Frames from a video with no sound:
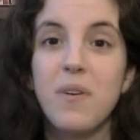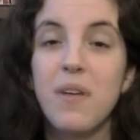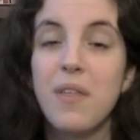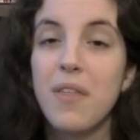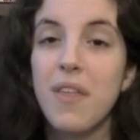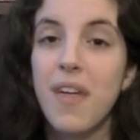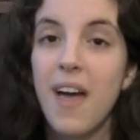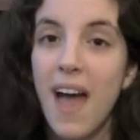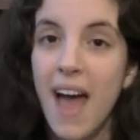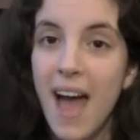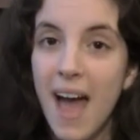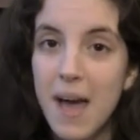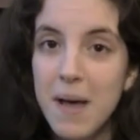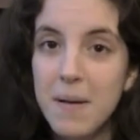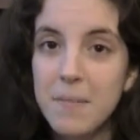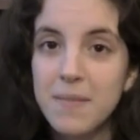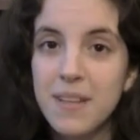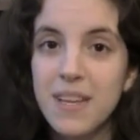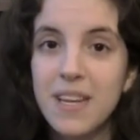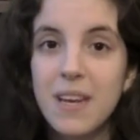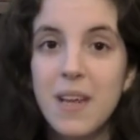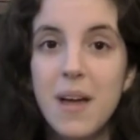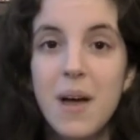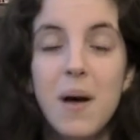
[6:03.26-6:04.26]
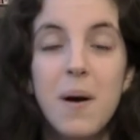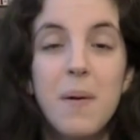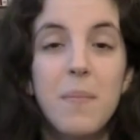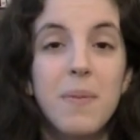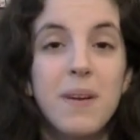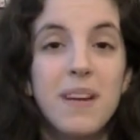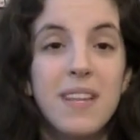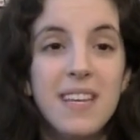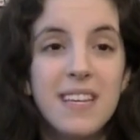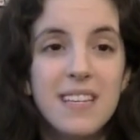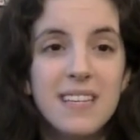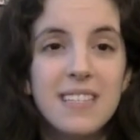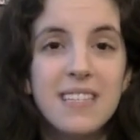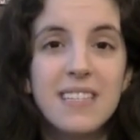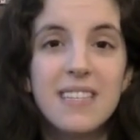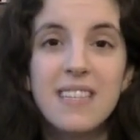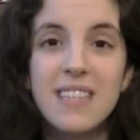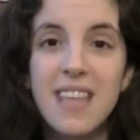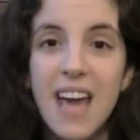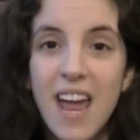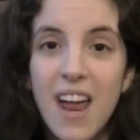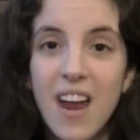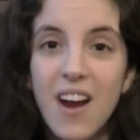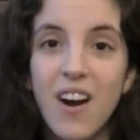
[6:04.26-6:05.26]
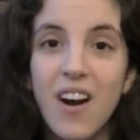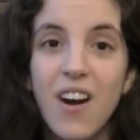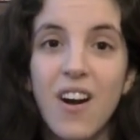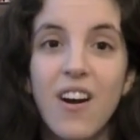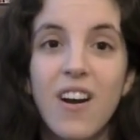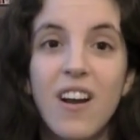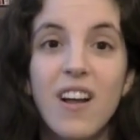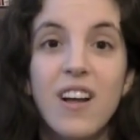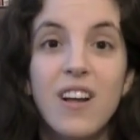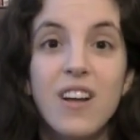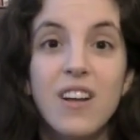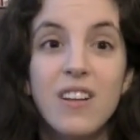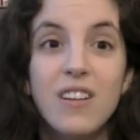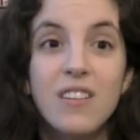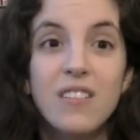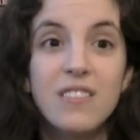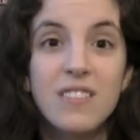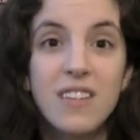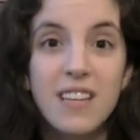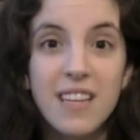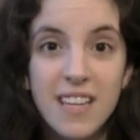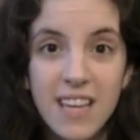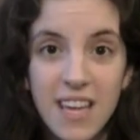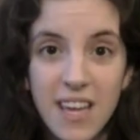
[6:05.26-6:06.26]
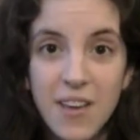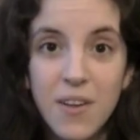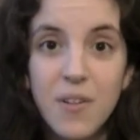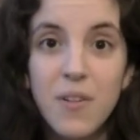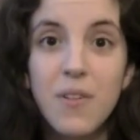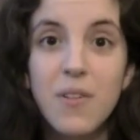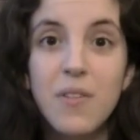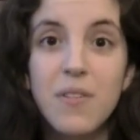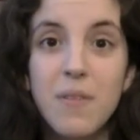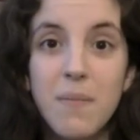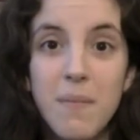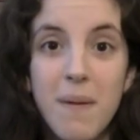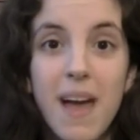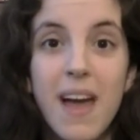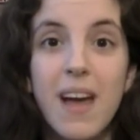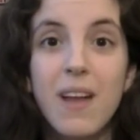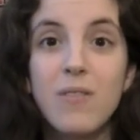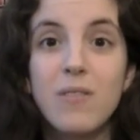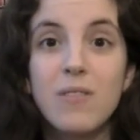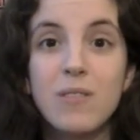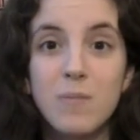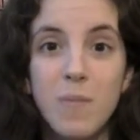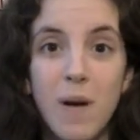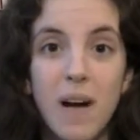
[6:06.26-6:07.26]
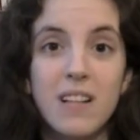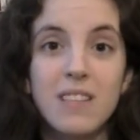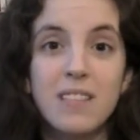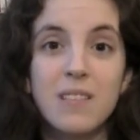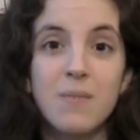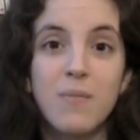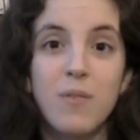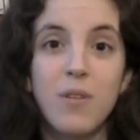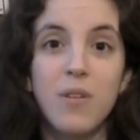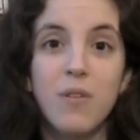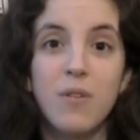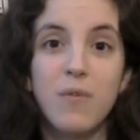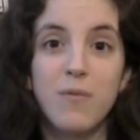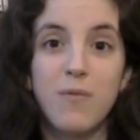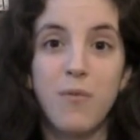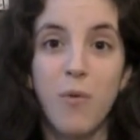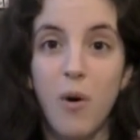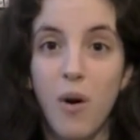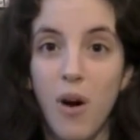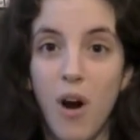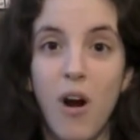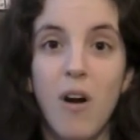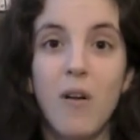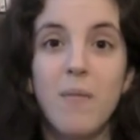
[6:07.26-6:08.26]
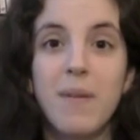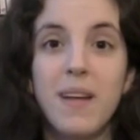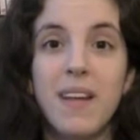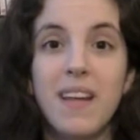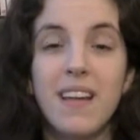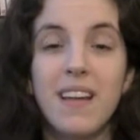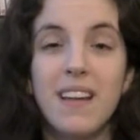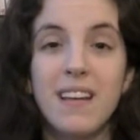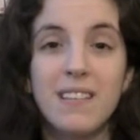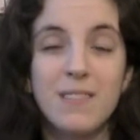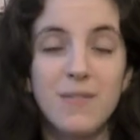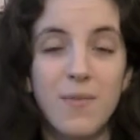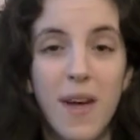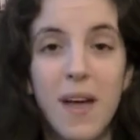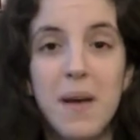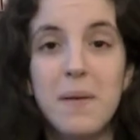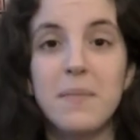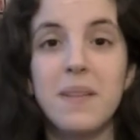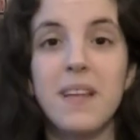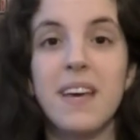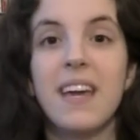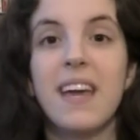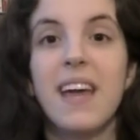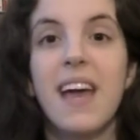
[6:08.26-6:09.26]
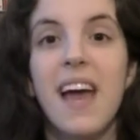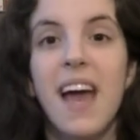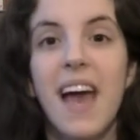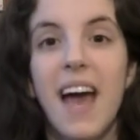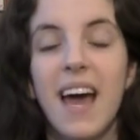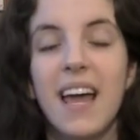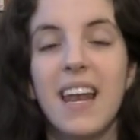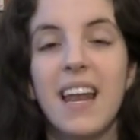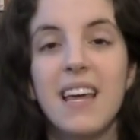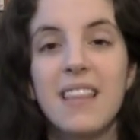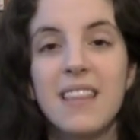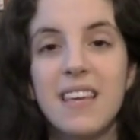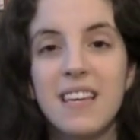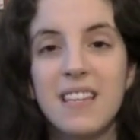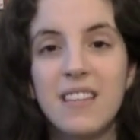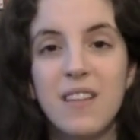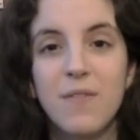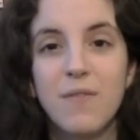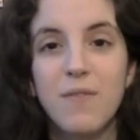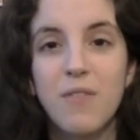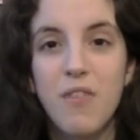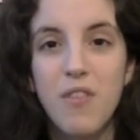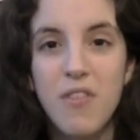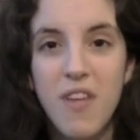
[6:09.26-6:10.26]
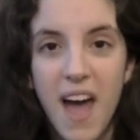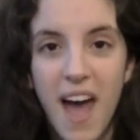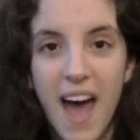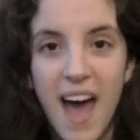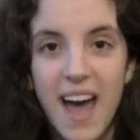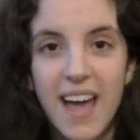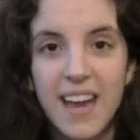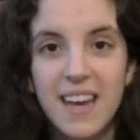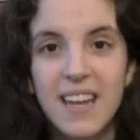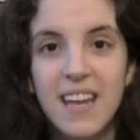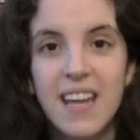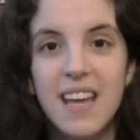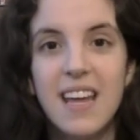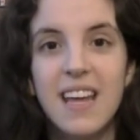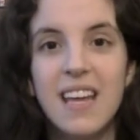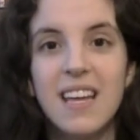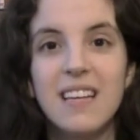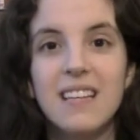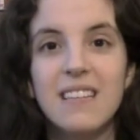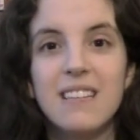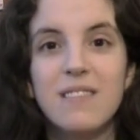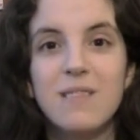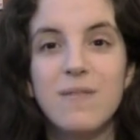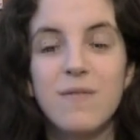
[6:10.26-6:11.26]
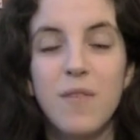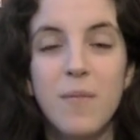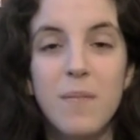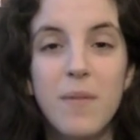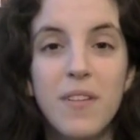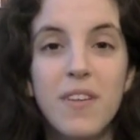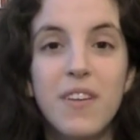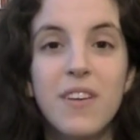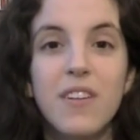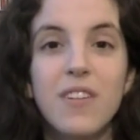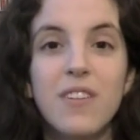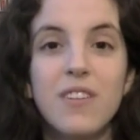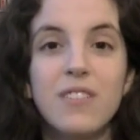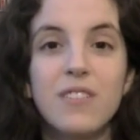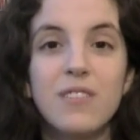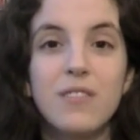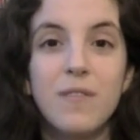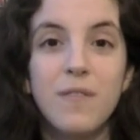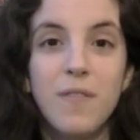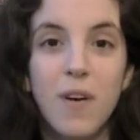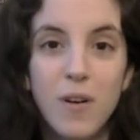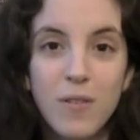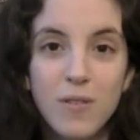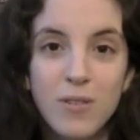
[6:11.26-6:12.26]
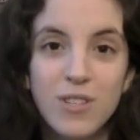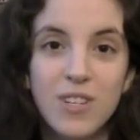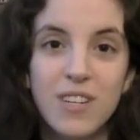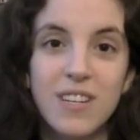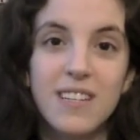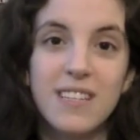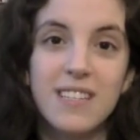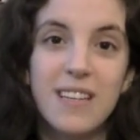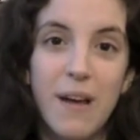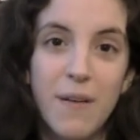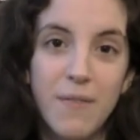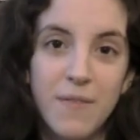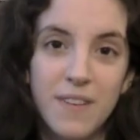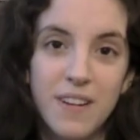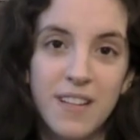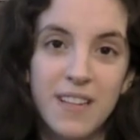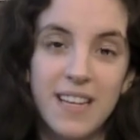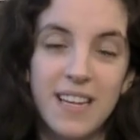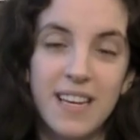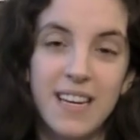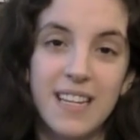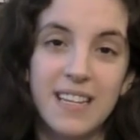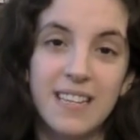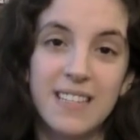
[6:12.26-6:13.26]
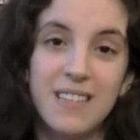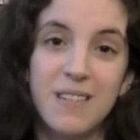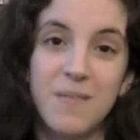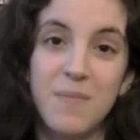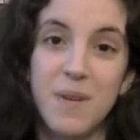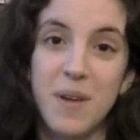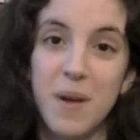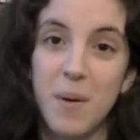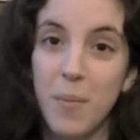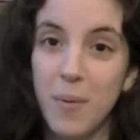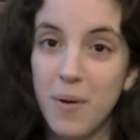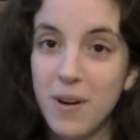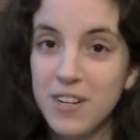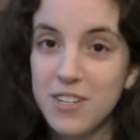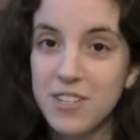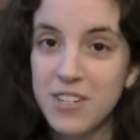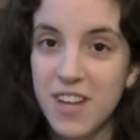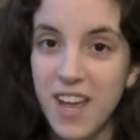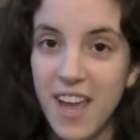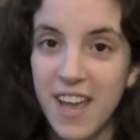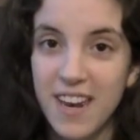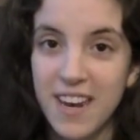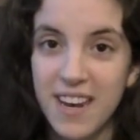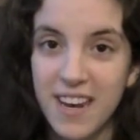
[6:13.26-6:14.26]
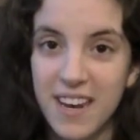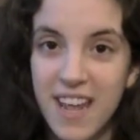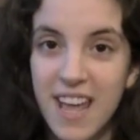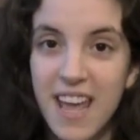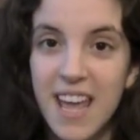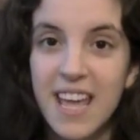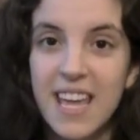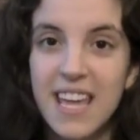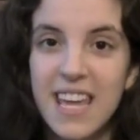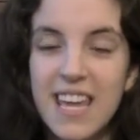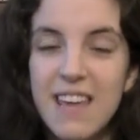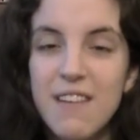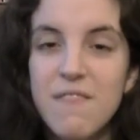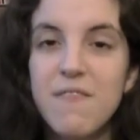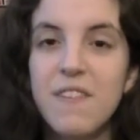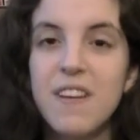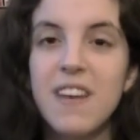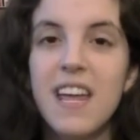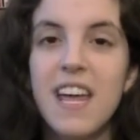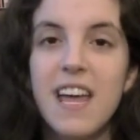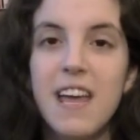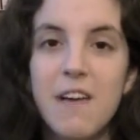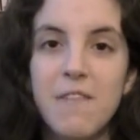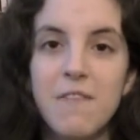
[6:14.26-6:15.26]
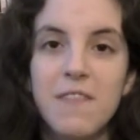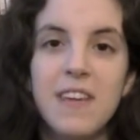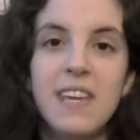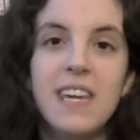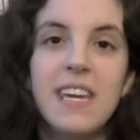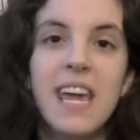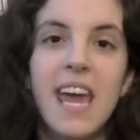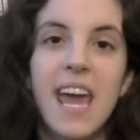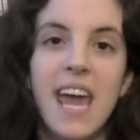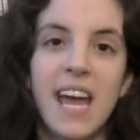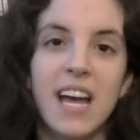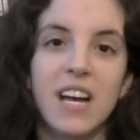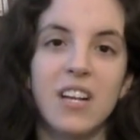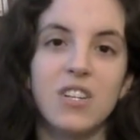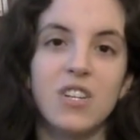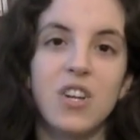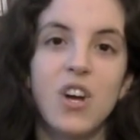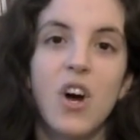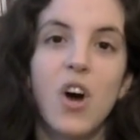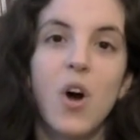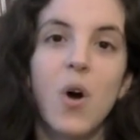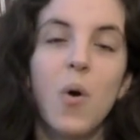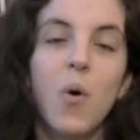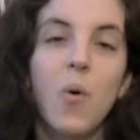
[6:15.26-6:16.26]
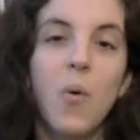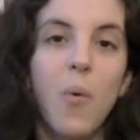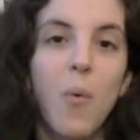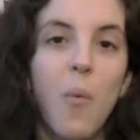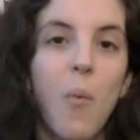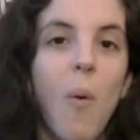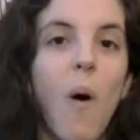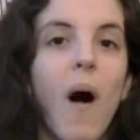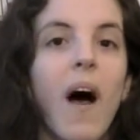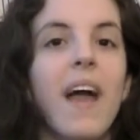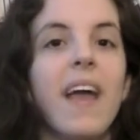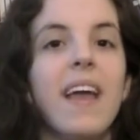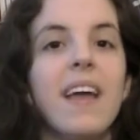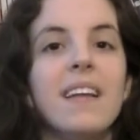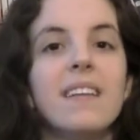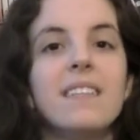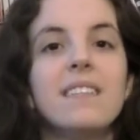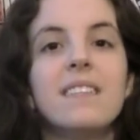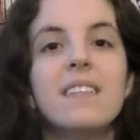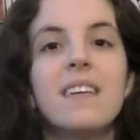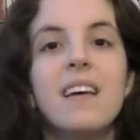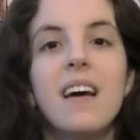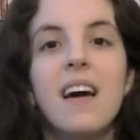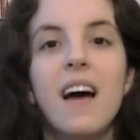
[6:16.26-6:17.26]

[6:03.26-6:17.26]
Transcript: with Hamlet, but he's there to kill the man responsible for harming his family. And I think that for that, his familial devotion definitely needs to be appreciated, even if he can't quite